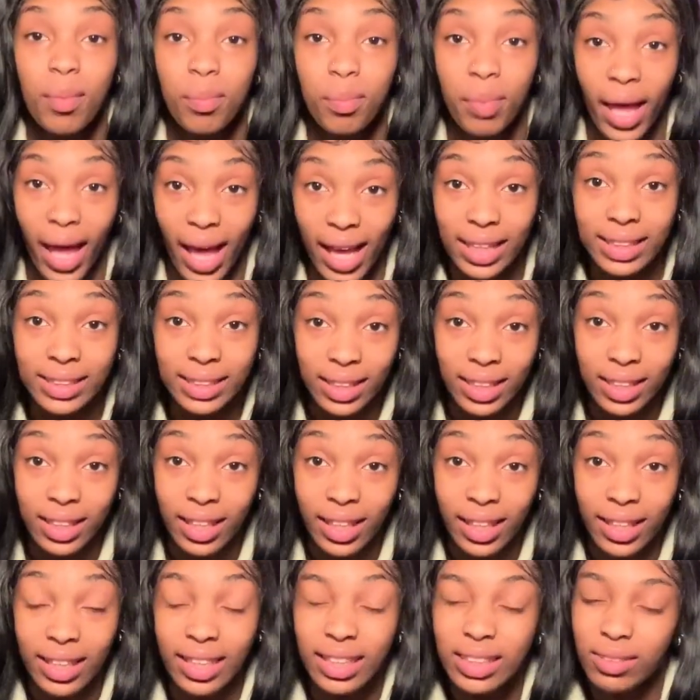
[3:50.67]

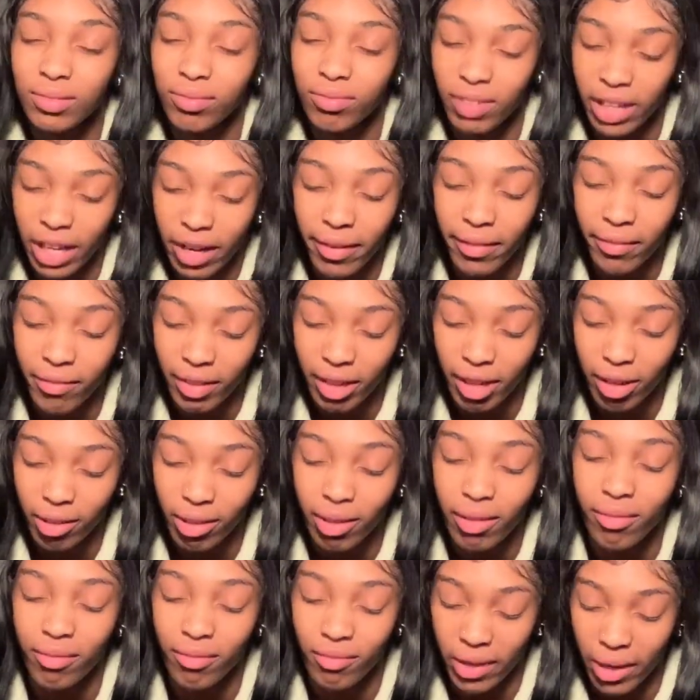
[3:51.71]
PacSun is very,
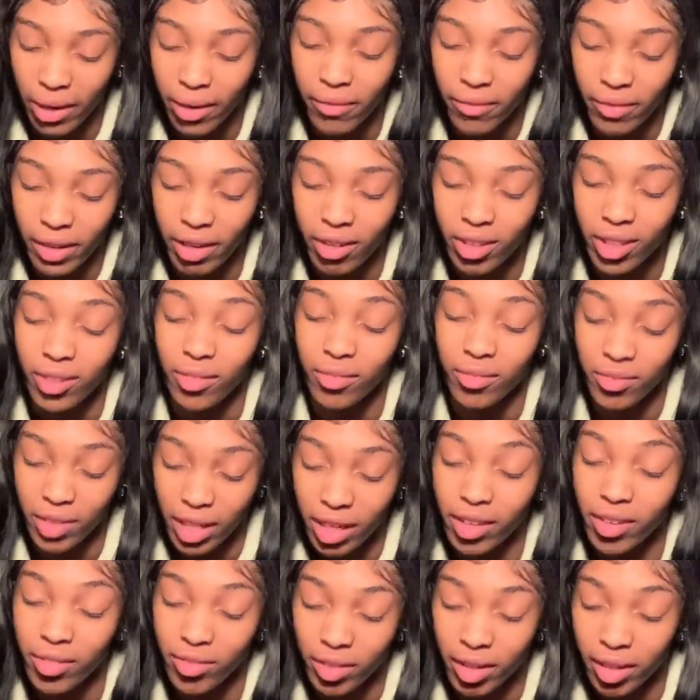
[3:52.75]
very, very,
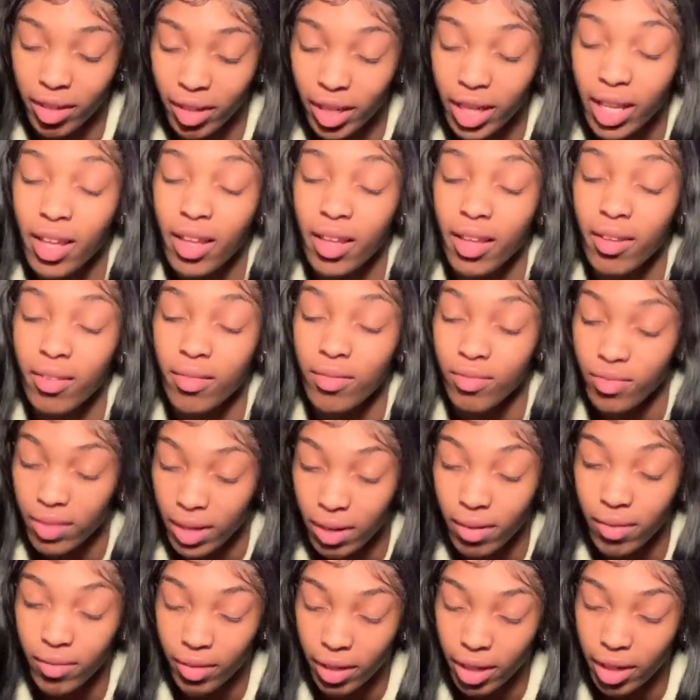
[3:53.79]
very, very, very,
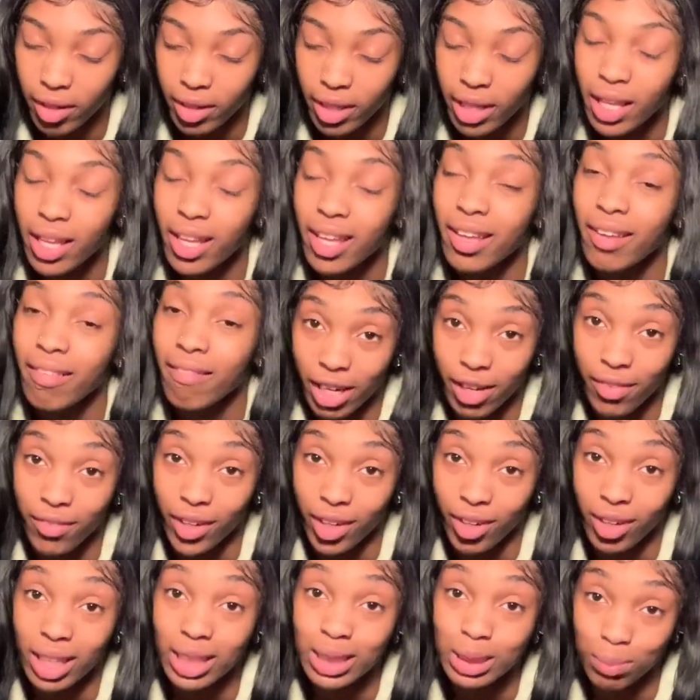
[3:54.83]
very, very, very,
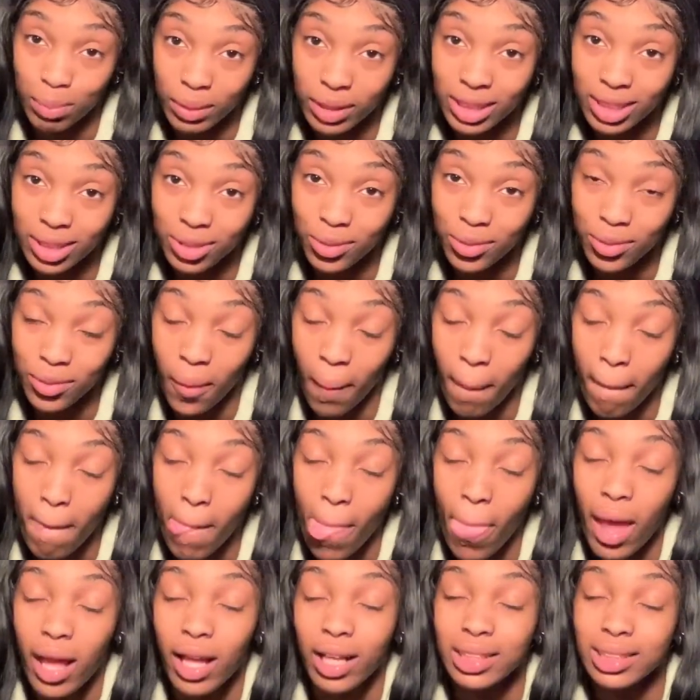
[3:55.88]
very expensive.
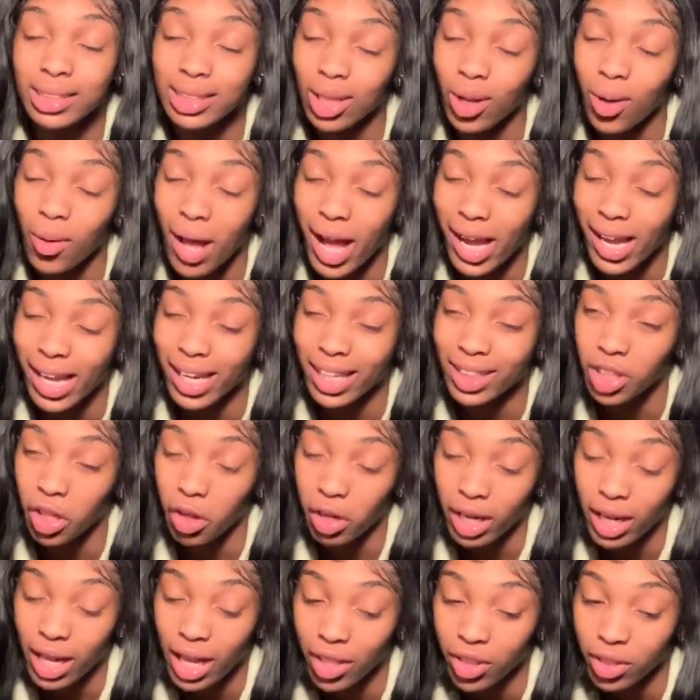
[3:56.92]
So I got a
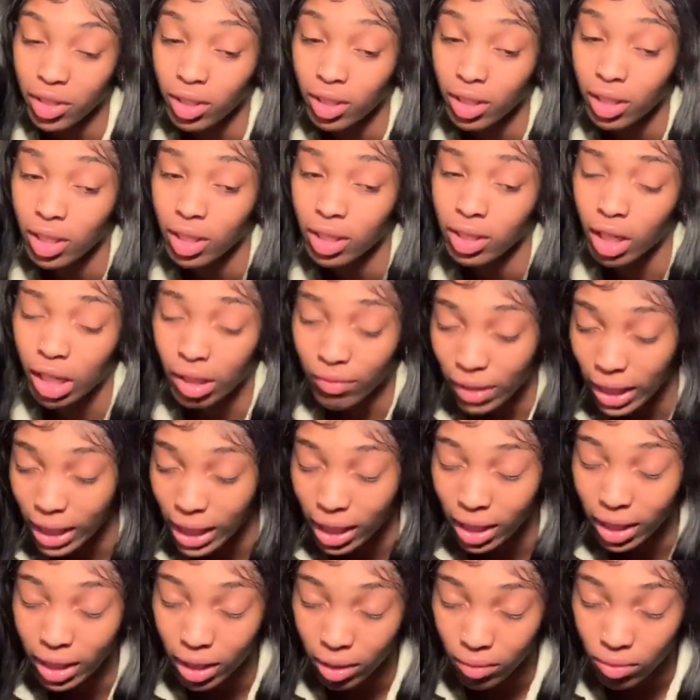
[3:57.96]

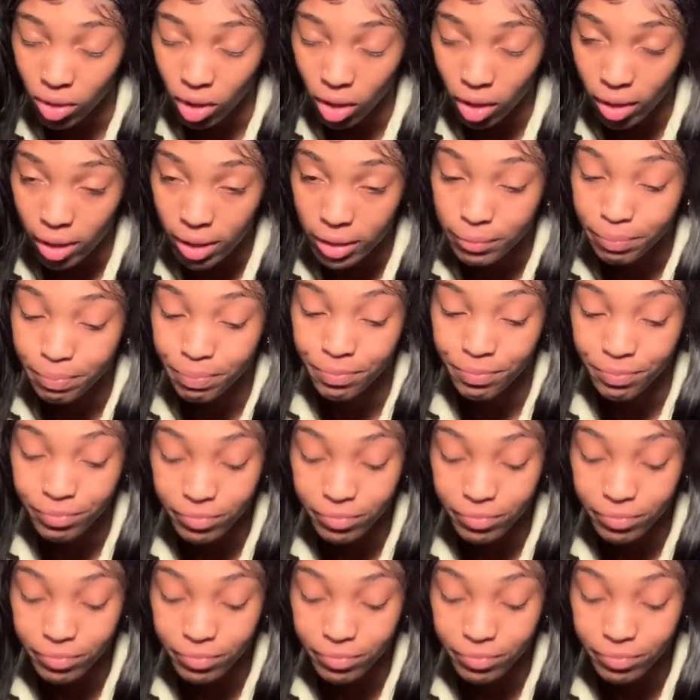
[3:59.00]
$35 gift card